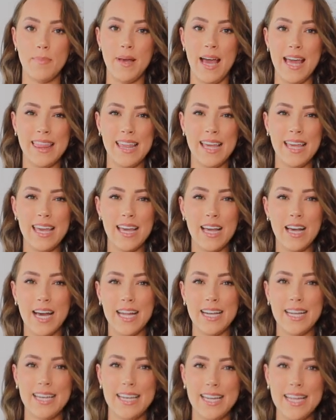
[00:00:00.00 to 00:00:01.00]
but I think it
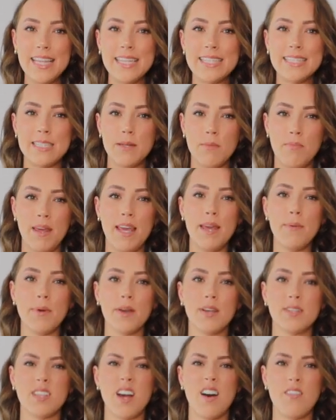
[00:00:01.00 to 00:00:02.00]
kind of needs to be,
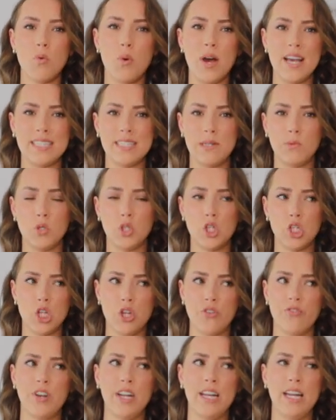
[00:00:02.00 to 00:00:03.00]
because otherwise it would just
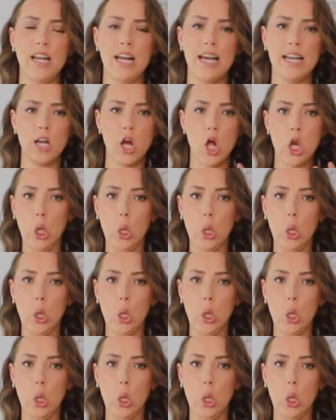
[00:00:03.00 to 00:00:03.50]
look really like a